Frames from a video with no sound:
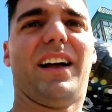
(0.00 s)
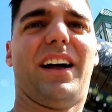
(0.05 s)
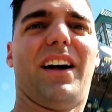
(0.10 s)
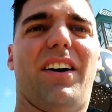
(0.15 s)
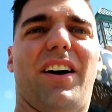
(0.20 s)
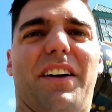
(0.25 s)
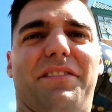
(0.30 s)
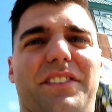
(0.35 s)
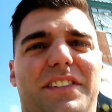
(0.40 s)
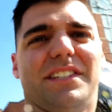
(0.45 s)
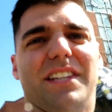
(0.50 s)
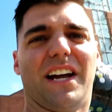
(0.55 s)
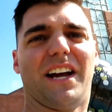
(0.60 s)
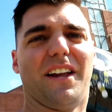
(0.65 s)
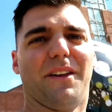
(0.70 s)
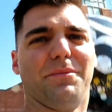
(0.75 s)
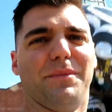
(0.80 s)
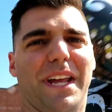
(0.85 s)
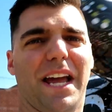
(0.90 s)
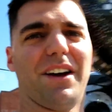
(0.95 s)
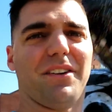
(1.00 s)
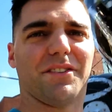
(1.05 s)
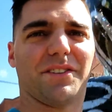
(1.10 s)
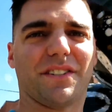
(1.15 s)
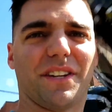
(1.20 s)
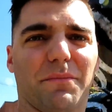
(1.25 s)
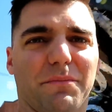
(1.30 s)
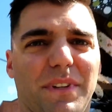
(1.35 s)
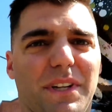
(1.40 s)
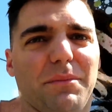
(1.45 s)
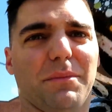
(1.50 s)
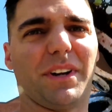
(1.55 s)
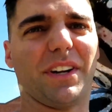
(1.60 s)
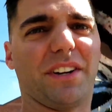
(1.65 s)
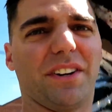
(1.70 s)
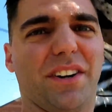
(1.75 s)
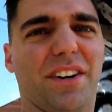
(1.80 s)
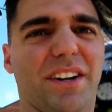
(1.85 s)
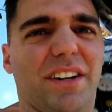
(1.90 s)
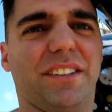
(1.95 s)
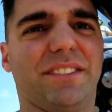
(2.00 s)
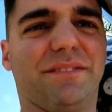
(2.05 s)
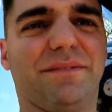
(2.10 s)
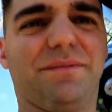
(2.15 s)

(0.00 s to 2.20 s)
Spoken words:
I'll have to tie them down or something in my car.